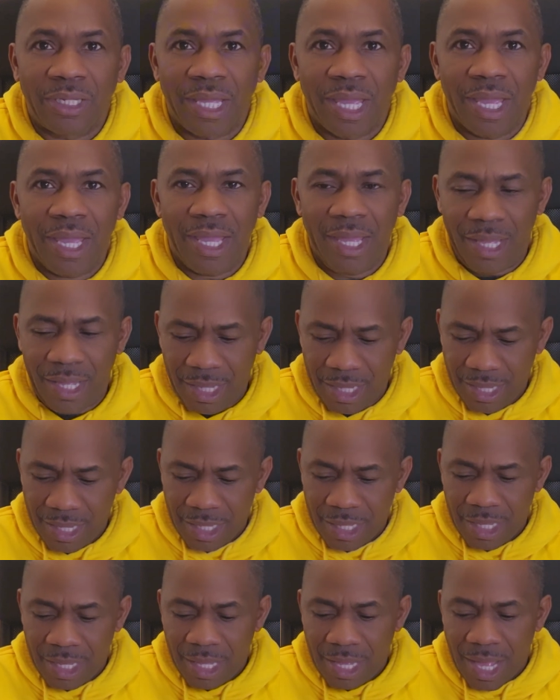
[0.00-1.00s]
Okay.
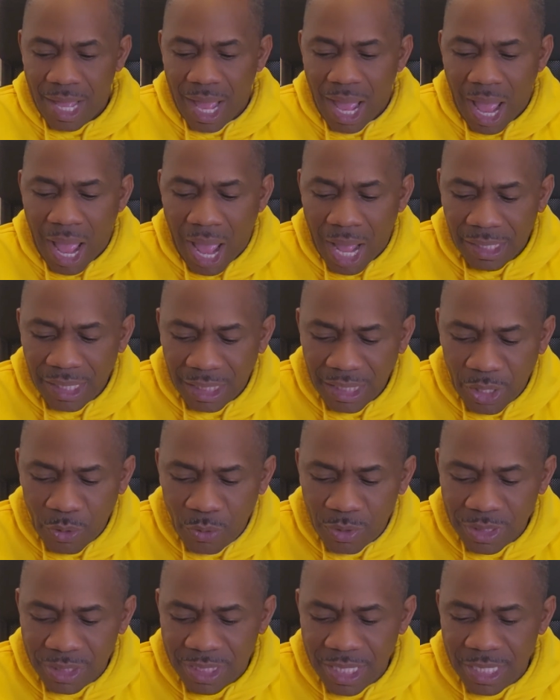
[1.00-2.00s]

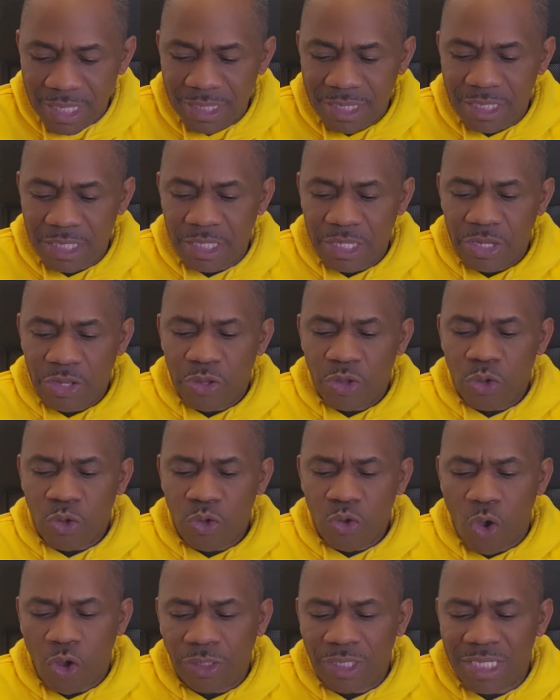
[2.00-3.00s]
Another one says,
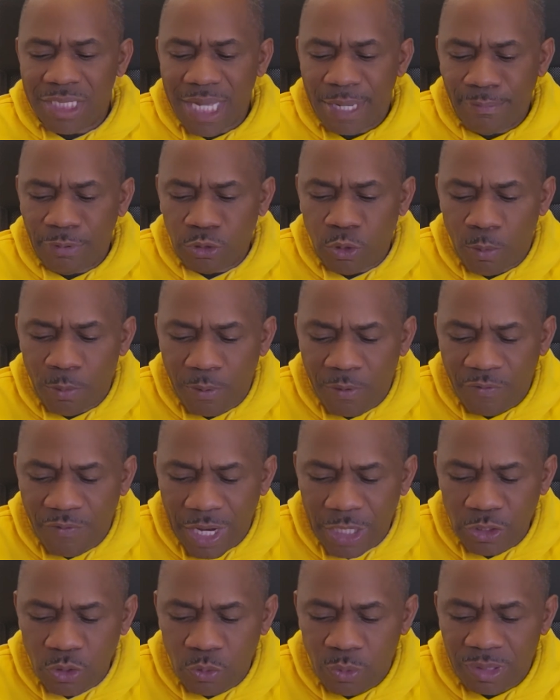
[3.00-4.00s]
God is able to
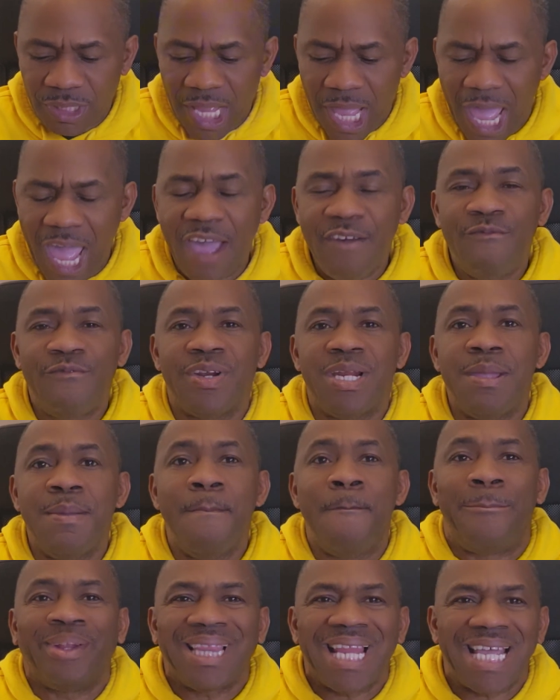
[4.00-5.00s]
provide you with
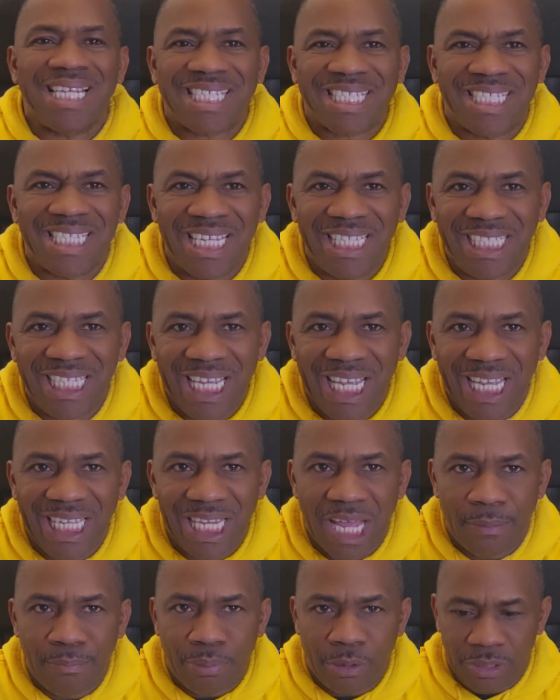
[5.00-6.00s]
every blessing
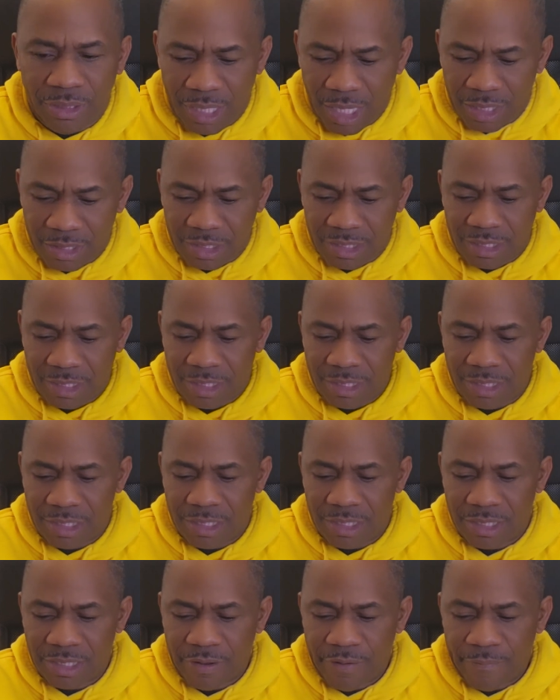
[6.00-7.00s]
in
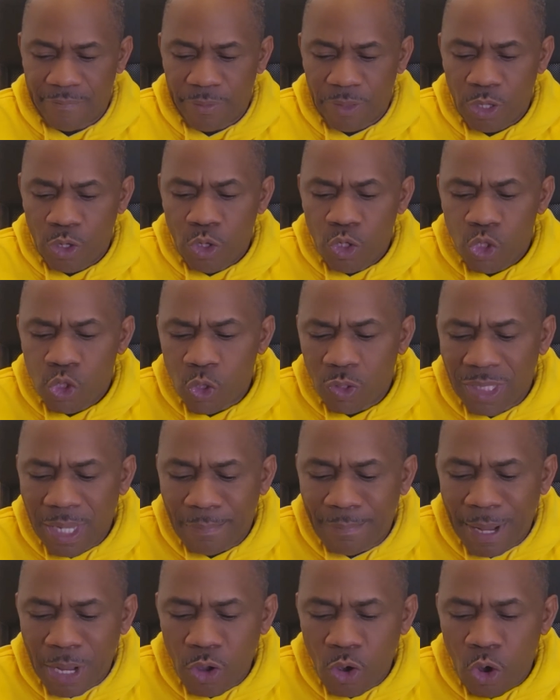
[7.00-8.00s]
abundance,
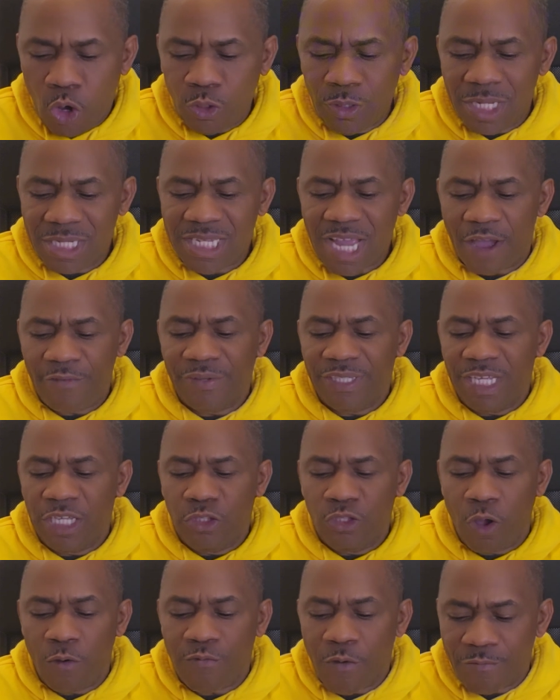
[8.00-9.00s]
so that by always
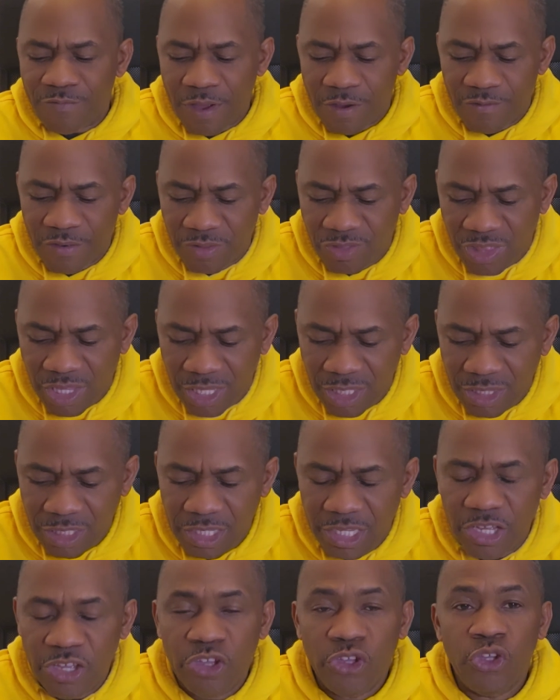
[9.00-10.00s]
having enough of
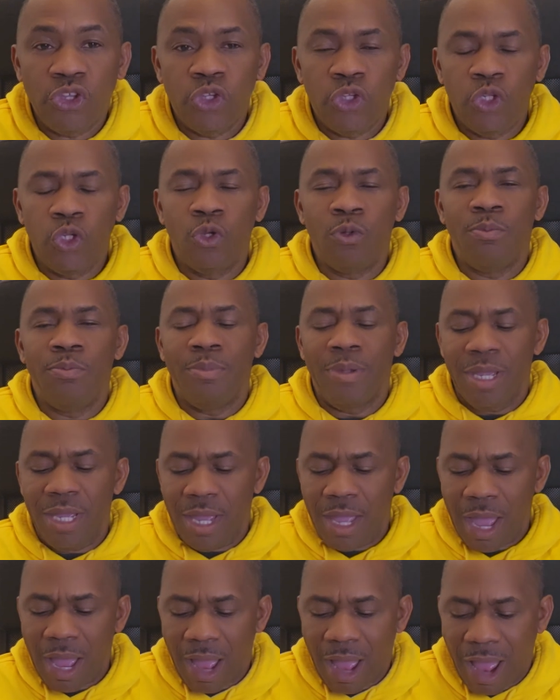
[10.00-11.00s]
everything, you
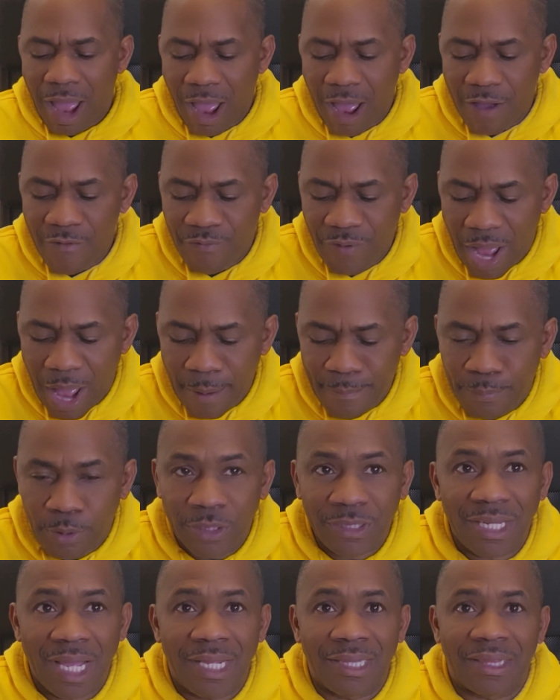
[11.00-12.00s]
may have
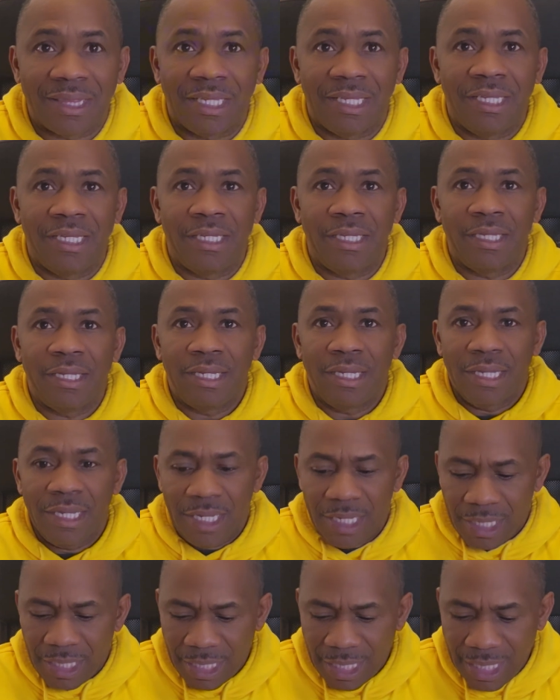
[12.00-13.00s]
abundantly
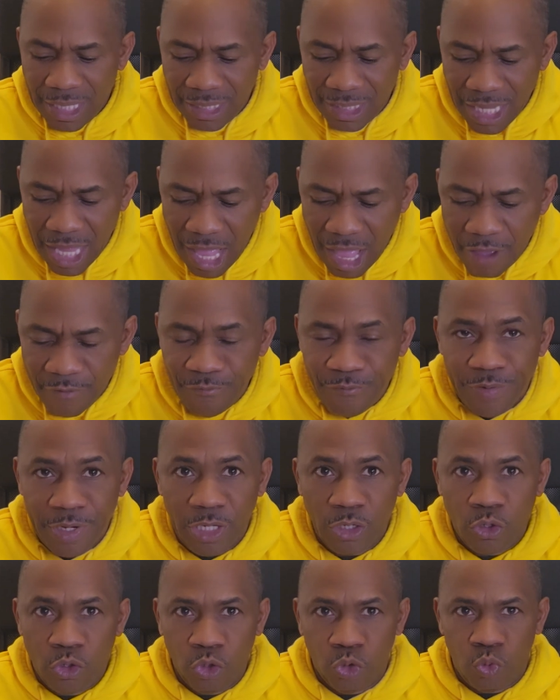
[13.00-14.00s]
in
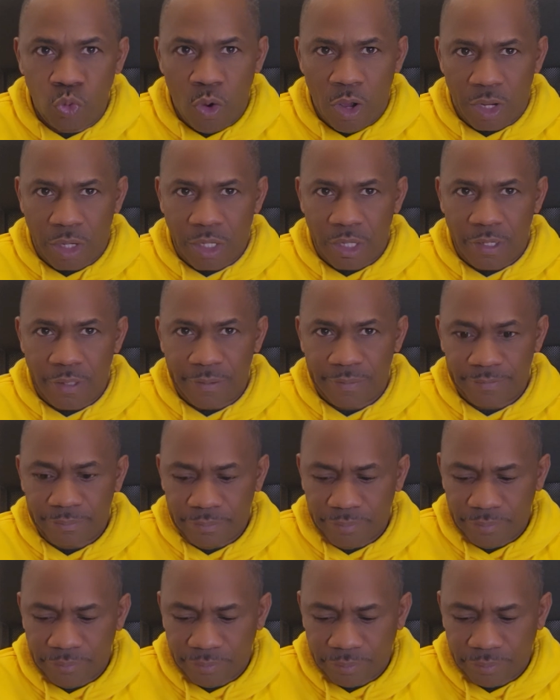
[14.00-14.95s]
every good work.